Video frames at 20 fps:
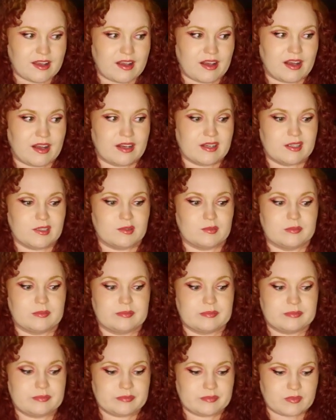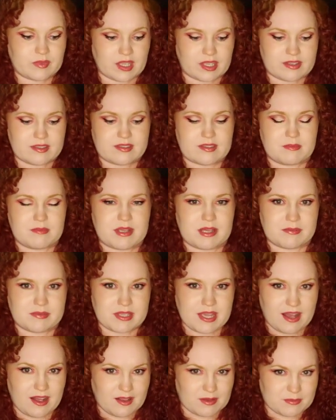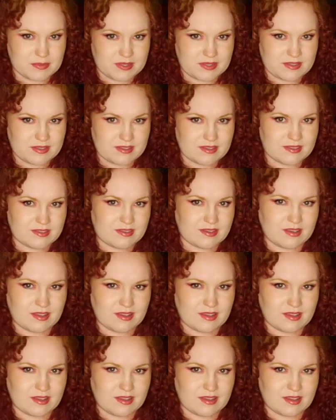That sometimes that helps